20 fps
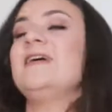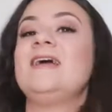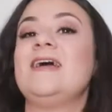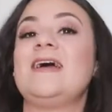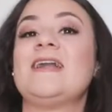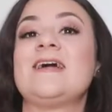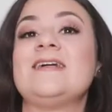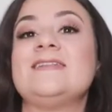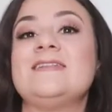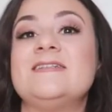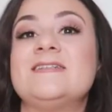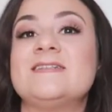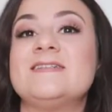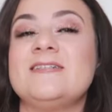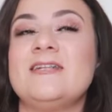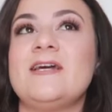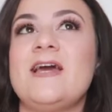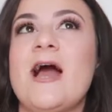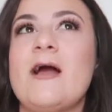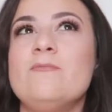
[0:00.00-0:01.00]
And
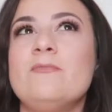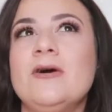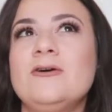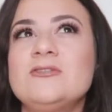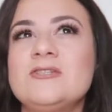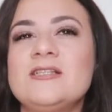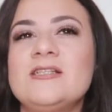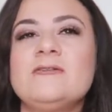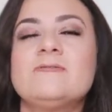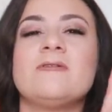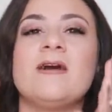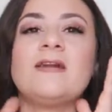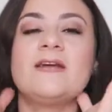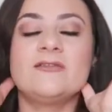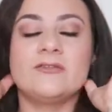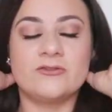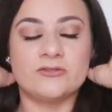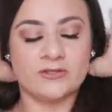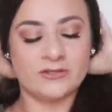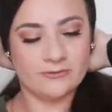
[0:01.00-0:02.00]
I mostly run
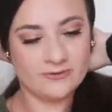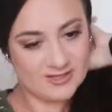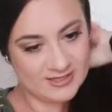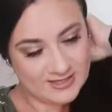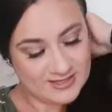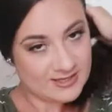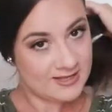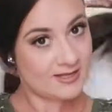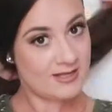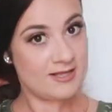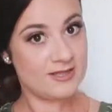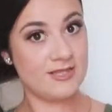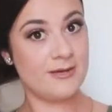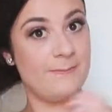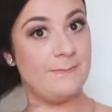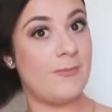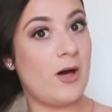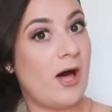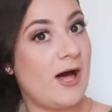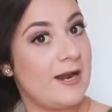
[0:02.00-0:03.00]
it through the
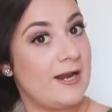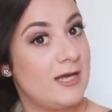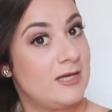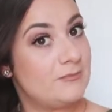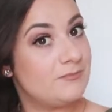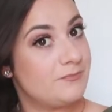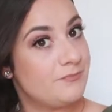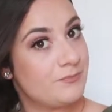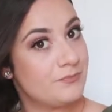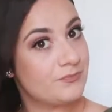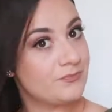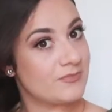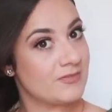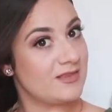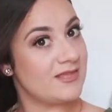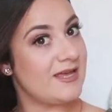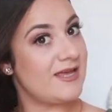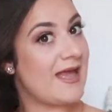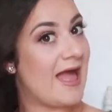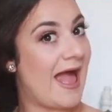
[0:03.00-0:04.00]
bottom,
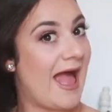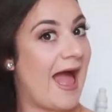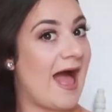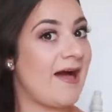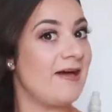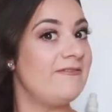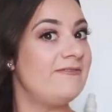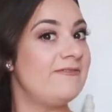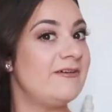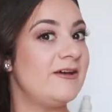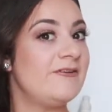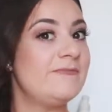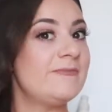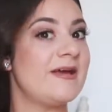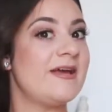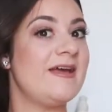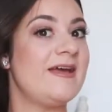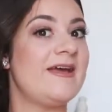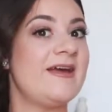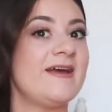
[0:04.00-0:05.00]
like half of
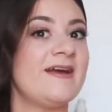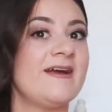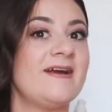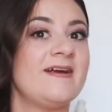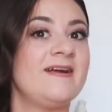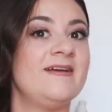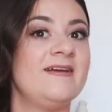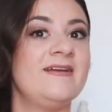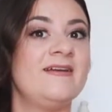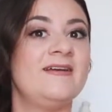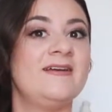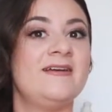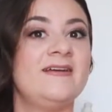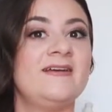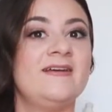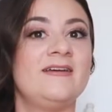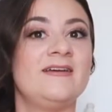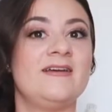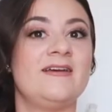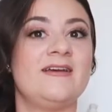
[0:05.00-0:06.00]
my hair.
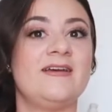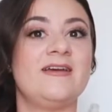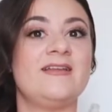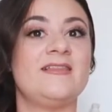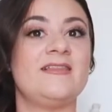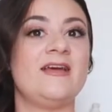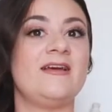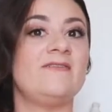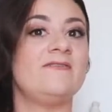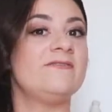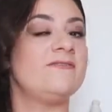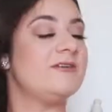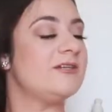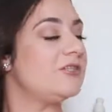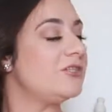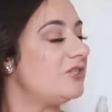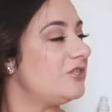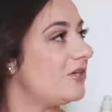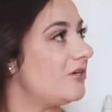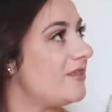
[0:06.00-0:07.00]
And then for
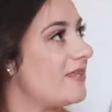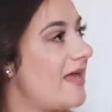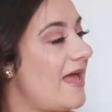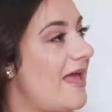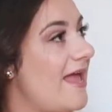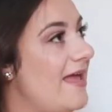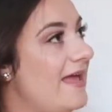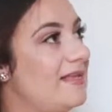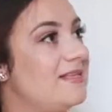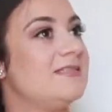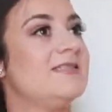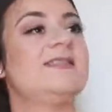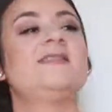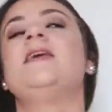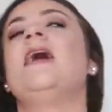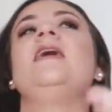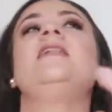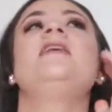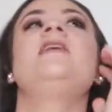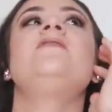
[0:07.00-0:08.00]
sure the ends.
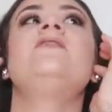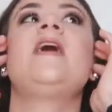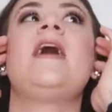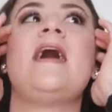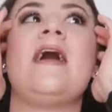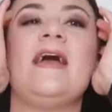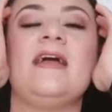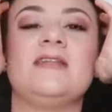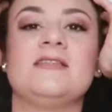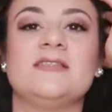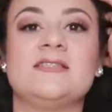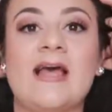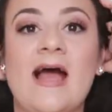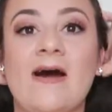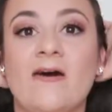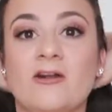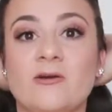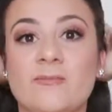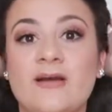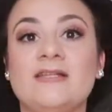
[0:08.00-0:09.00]
I leave the ends
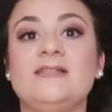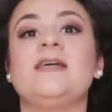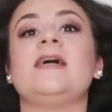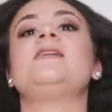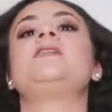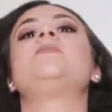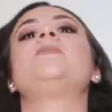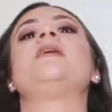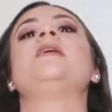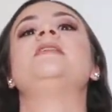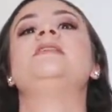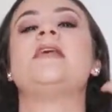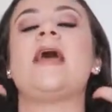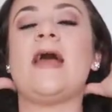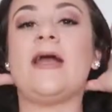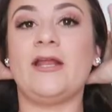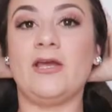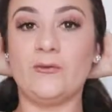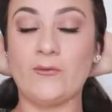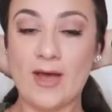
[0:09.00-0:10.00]
out of my Dutch braids
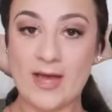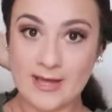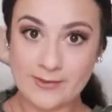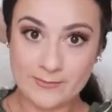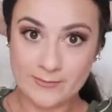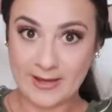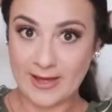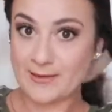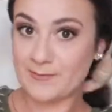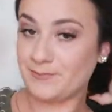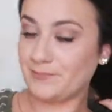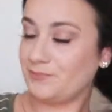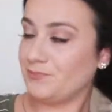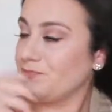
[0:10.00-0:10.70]
anyway, but